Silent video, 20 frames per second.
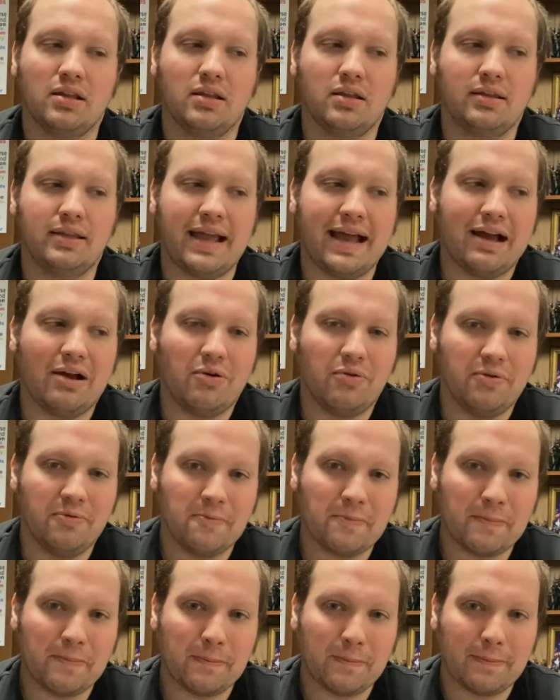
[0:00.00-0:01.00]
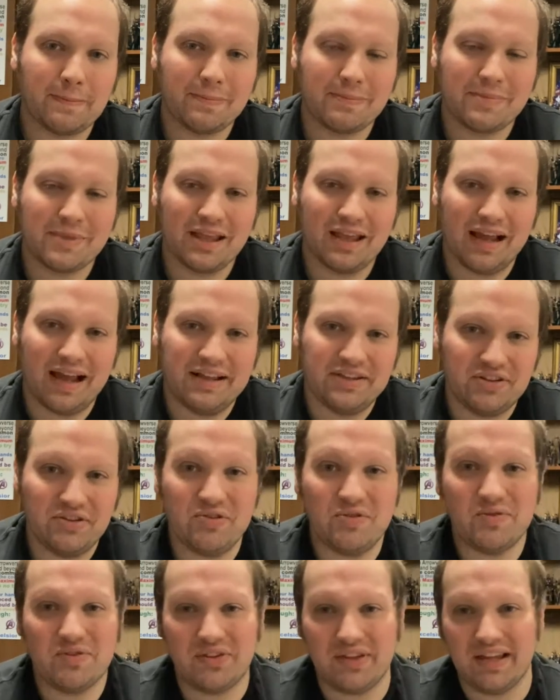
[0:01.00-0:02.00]
Now, I have
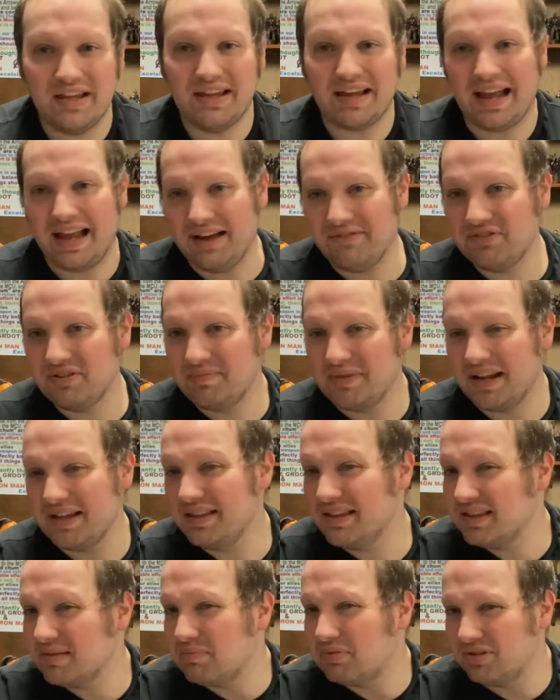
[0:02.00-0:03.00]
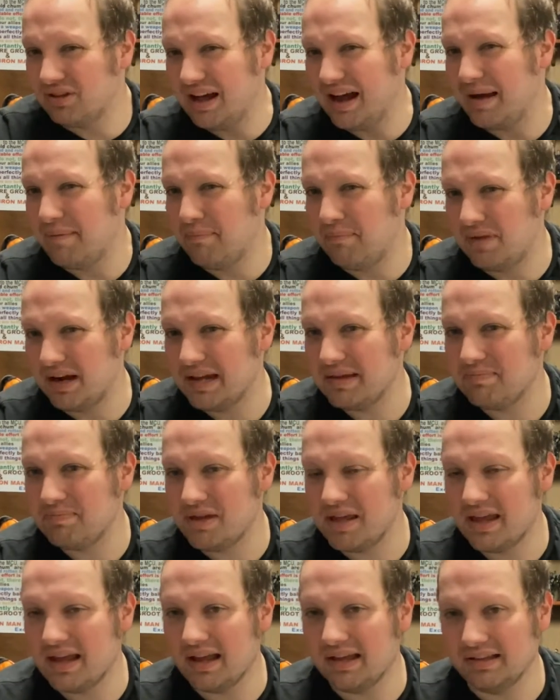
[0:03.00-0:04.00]
to admit, I think the plot might
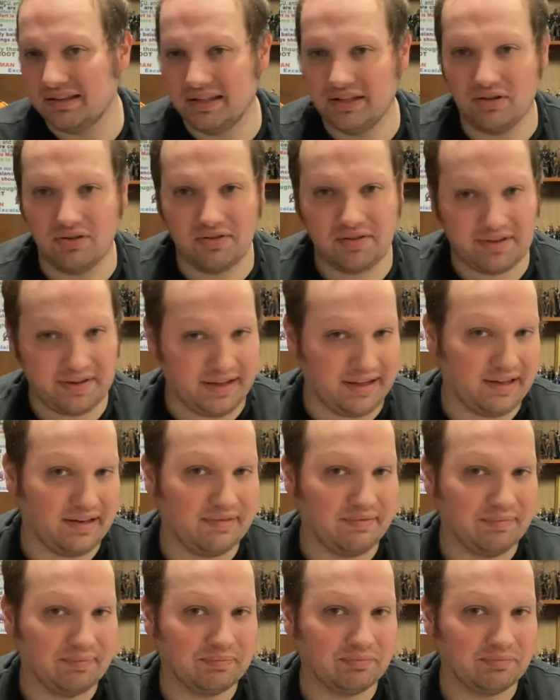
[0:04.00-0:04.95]
be a little thin.